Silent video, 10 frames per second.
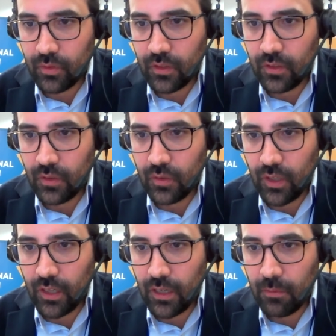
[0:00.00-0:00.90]
it does
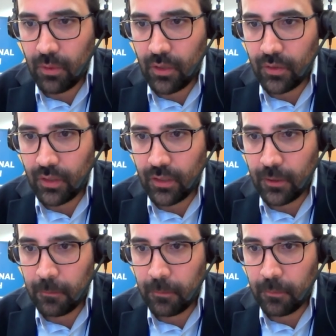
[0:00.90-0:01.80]
say about,
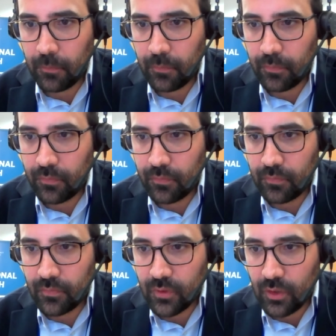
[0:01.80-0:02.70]
uh,
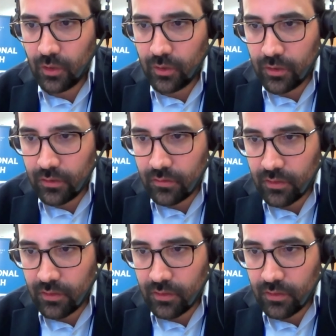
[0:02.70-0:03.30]
hold on.